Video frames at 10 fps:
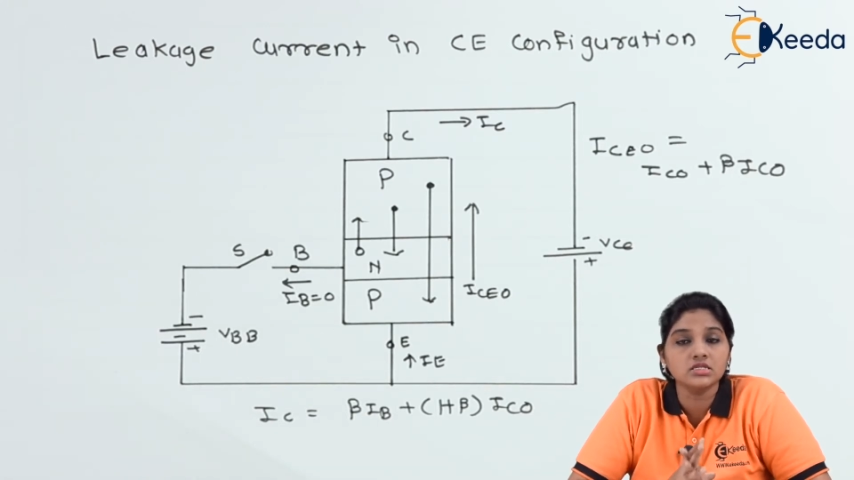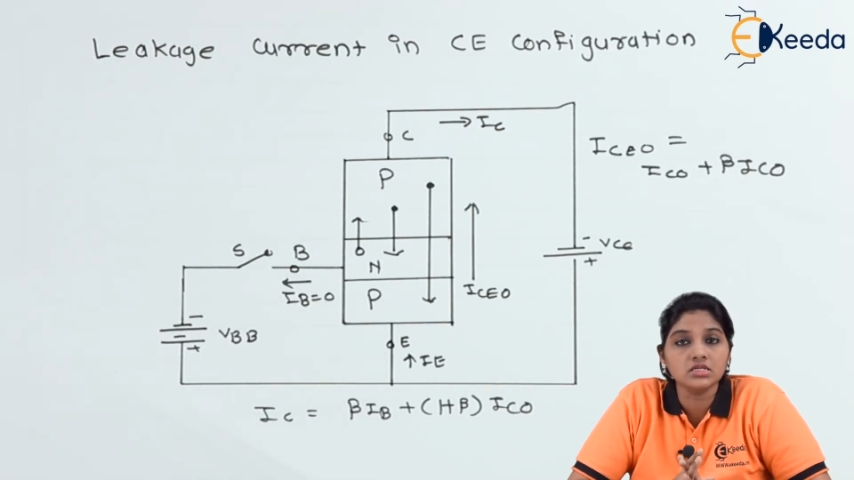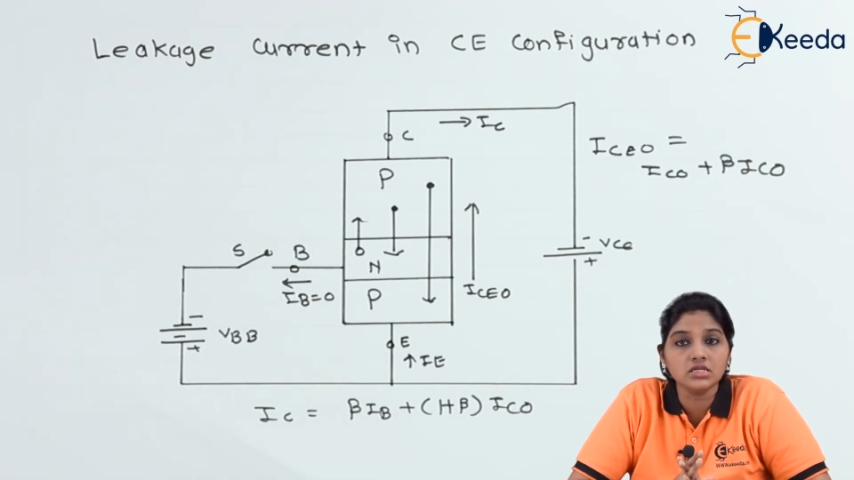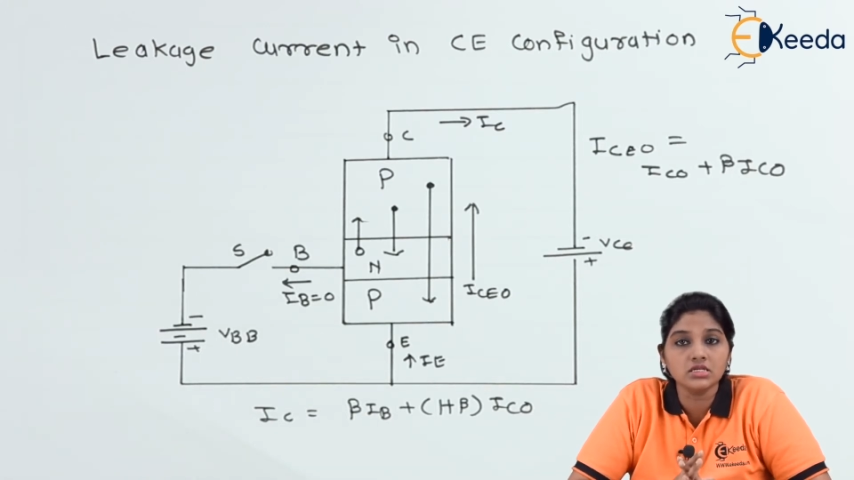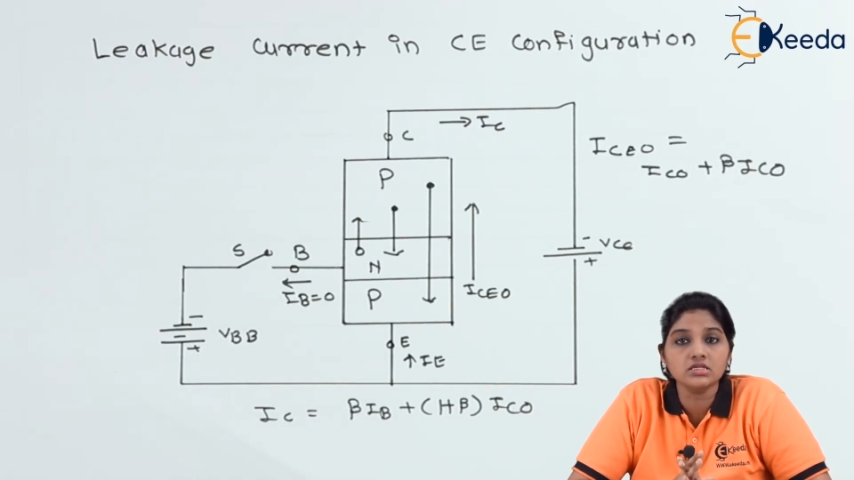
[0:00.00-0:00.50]

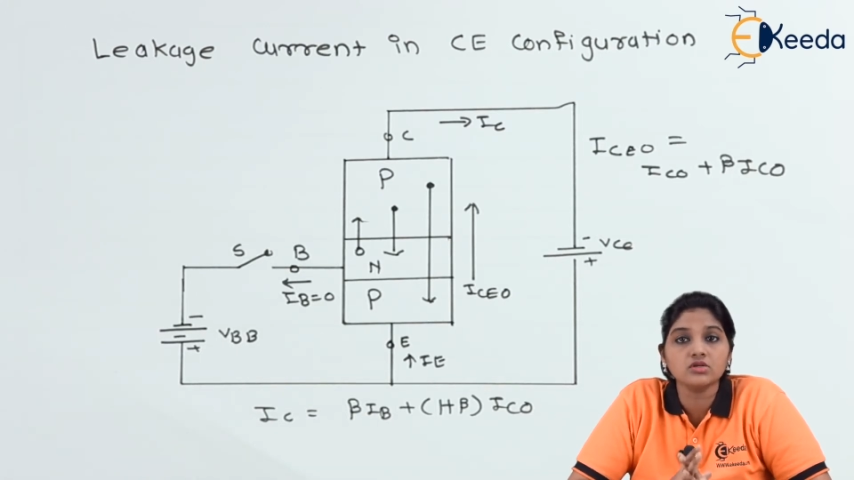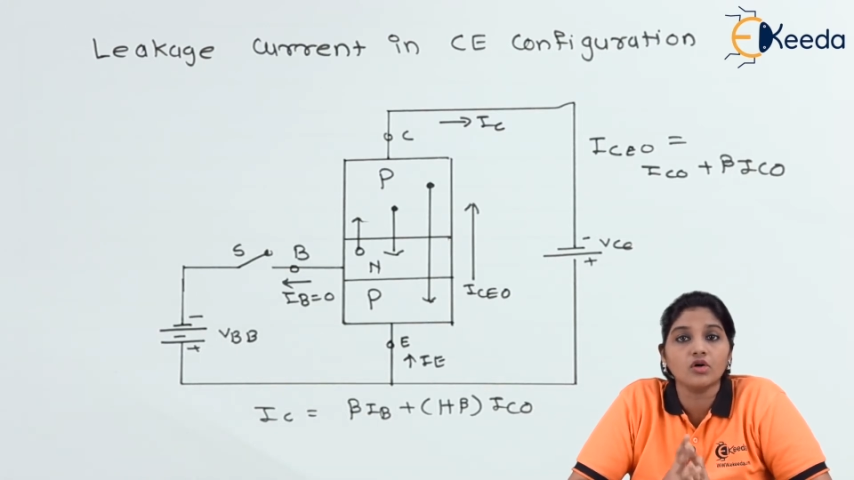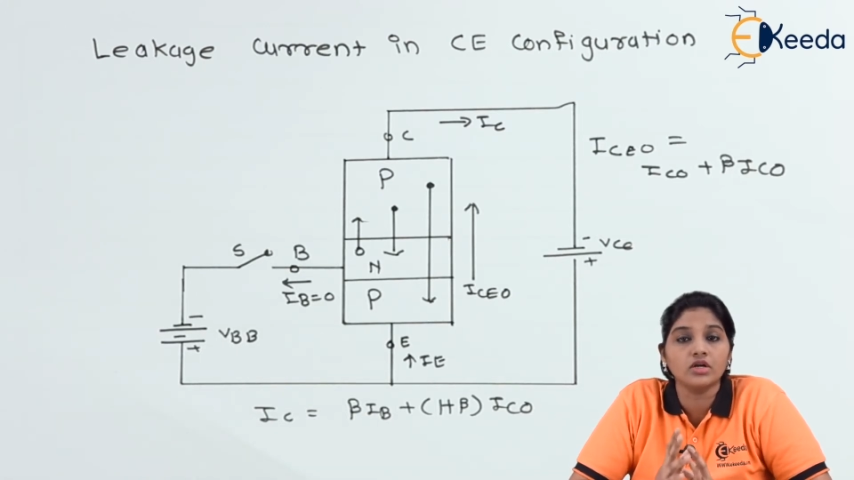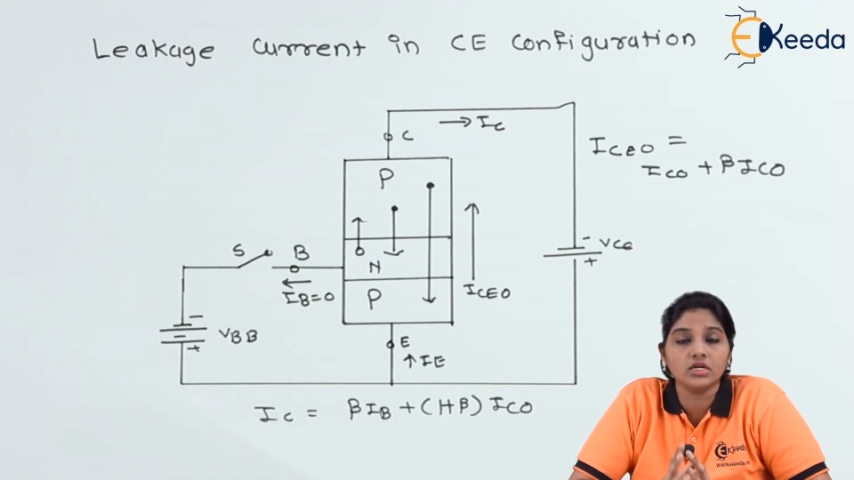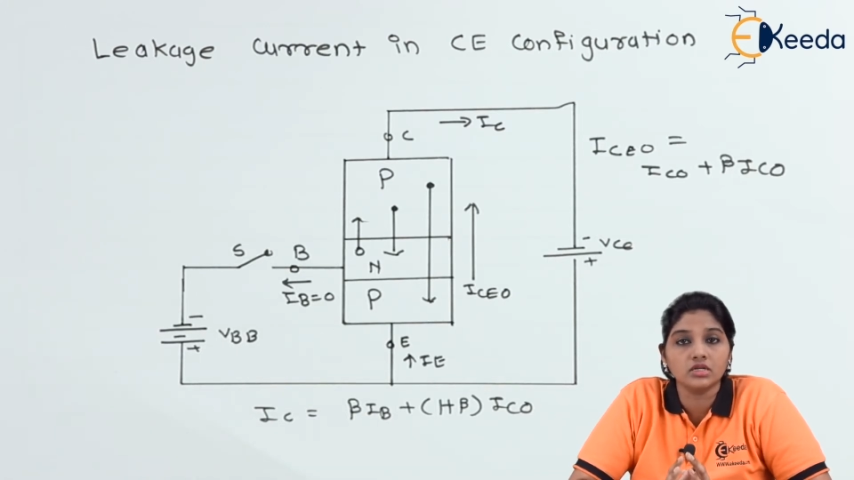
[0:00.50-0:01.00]
increase
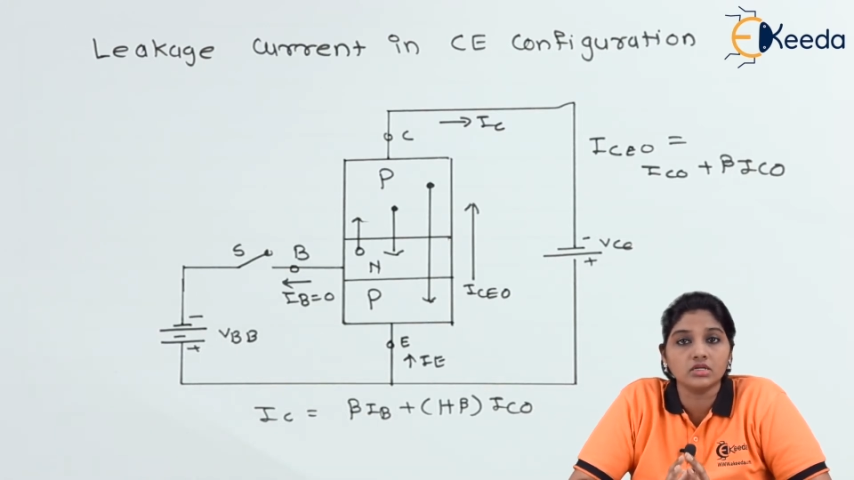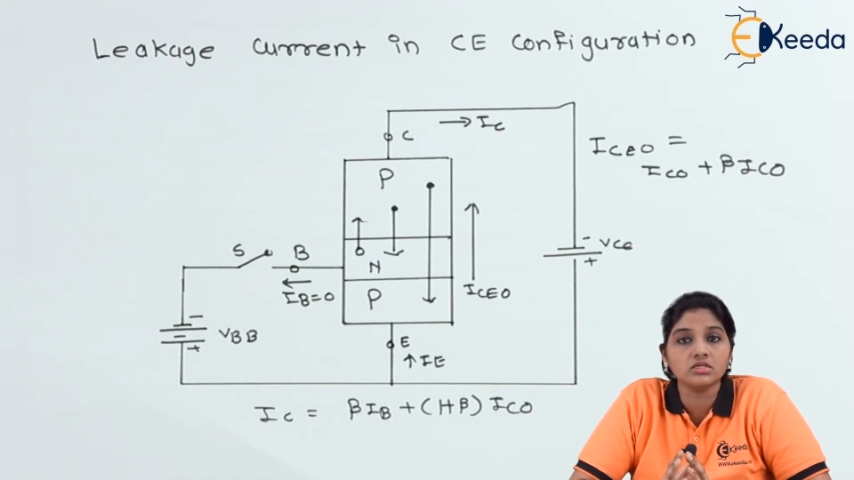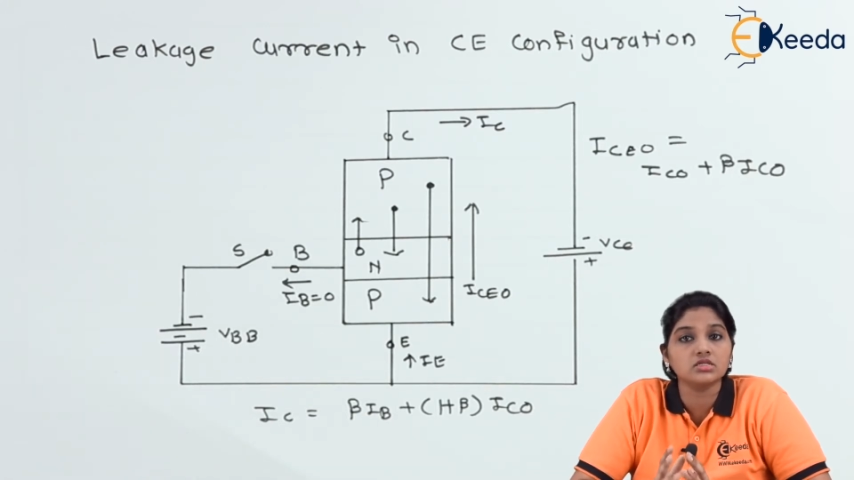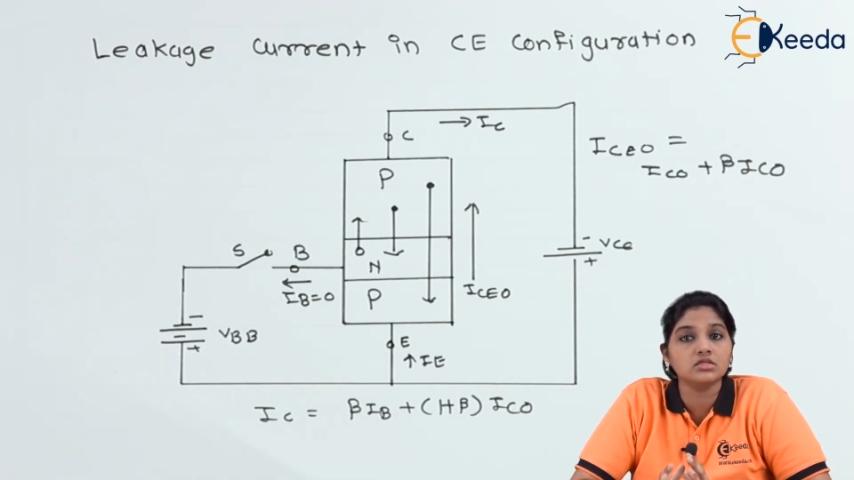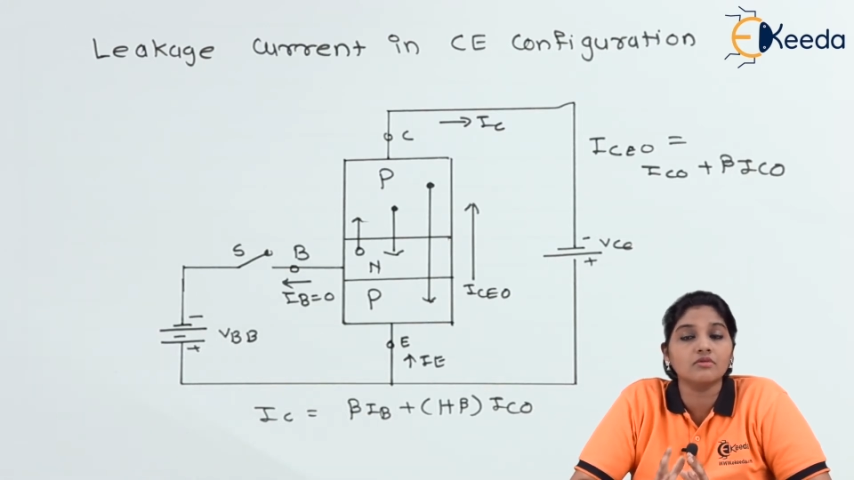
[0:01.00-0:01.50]
or
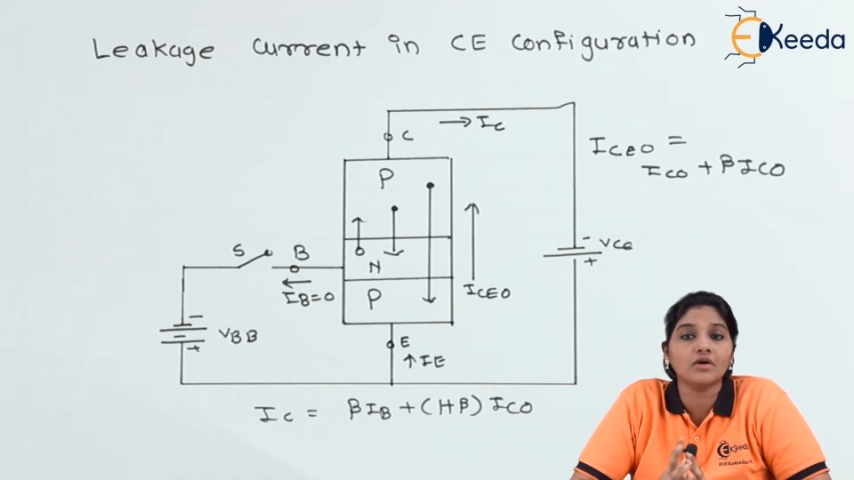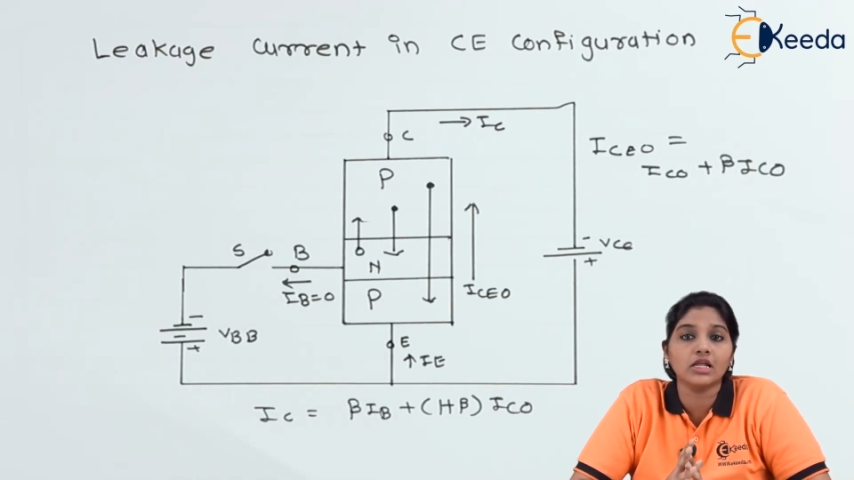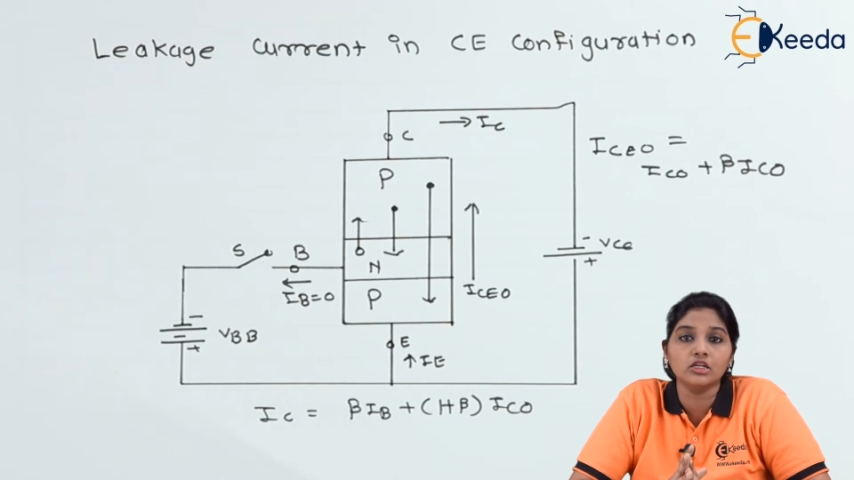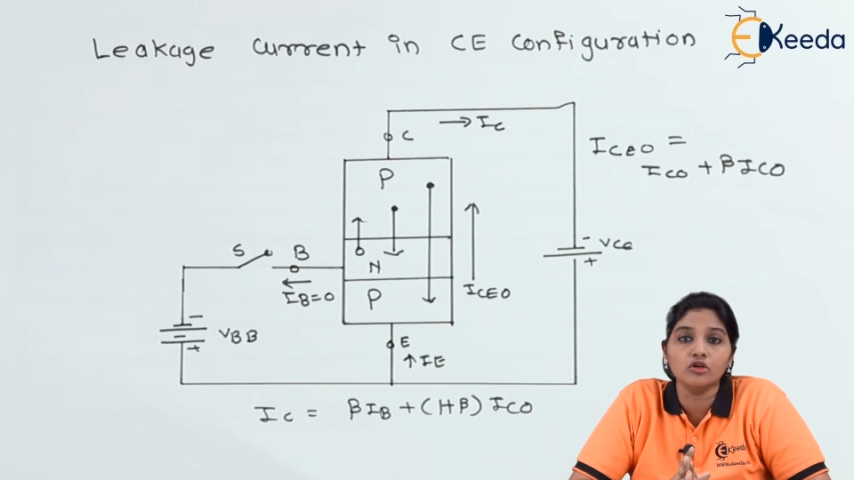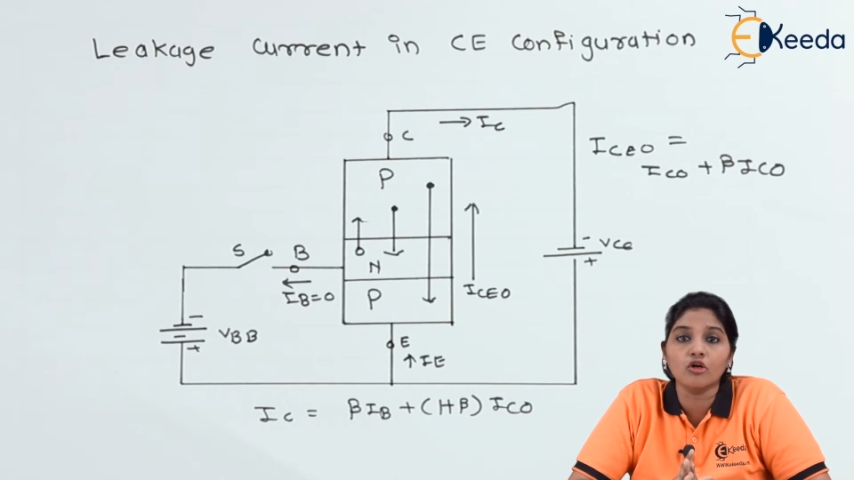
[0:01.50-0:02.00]
decrease in the
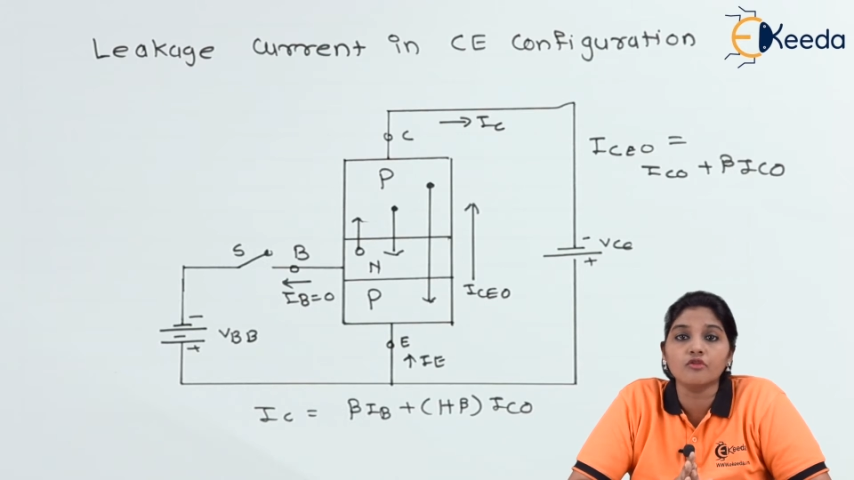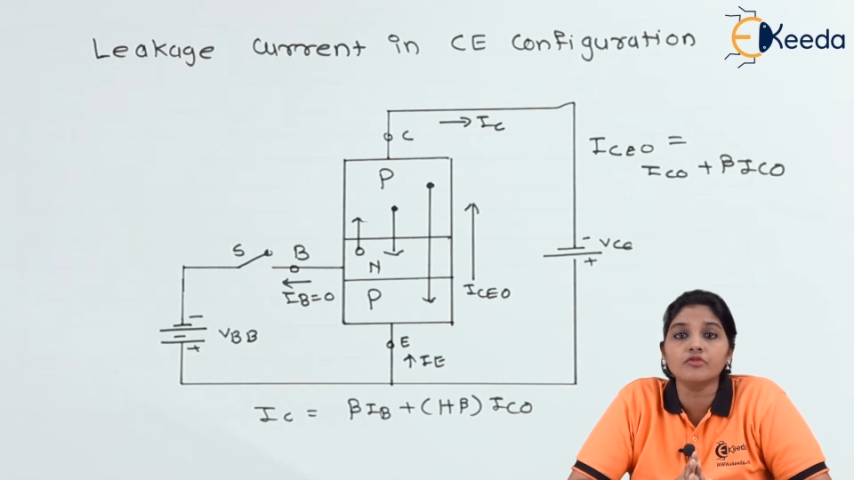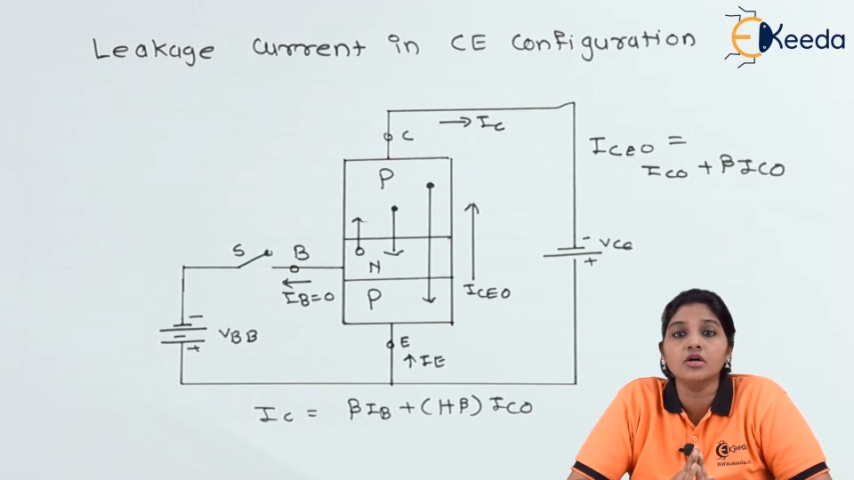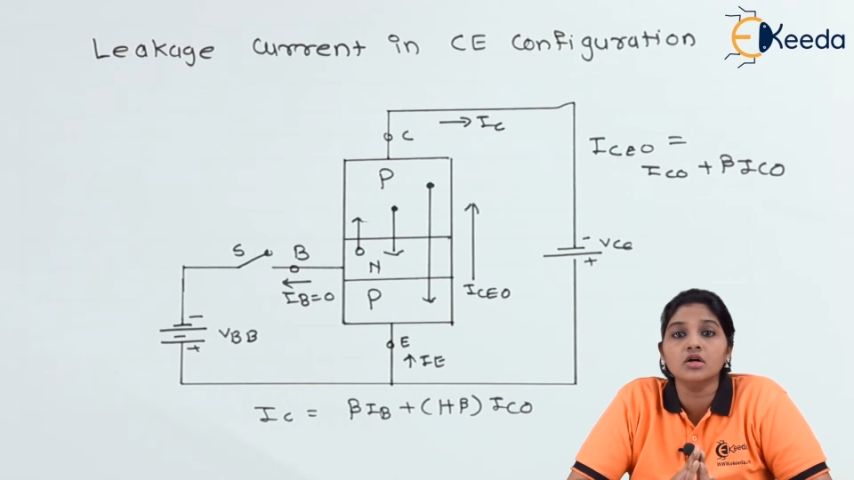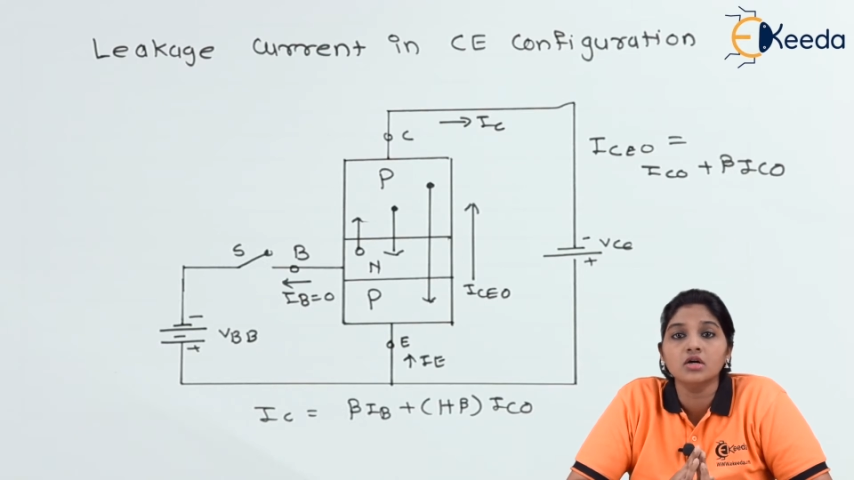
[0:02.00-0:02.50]
value of